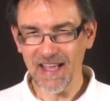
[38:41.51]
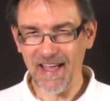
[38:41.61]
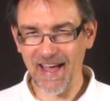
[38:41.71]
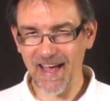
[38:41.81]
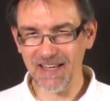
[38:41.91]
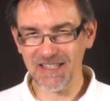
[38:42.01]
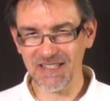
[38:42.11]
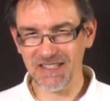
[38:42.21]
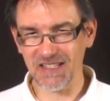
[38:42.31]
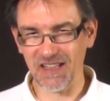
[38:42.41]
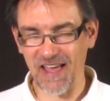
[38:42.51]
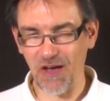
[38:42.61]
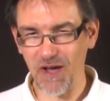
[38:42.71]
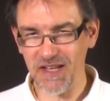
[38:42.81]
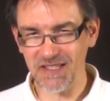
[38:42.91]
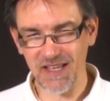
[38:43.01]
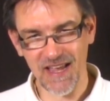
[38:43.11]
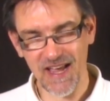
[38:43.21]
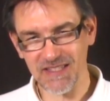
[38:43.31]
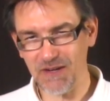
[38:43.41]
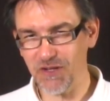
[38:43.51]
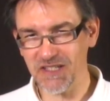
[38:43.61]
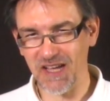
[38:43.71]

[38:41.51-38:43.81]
and till now I say, as every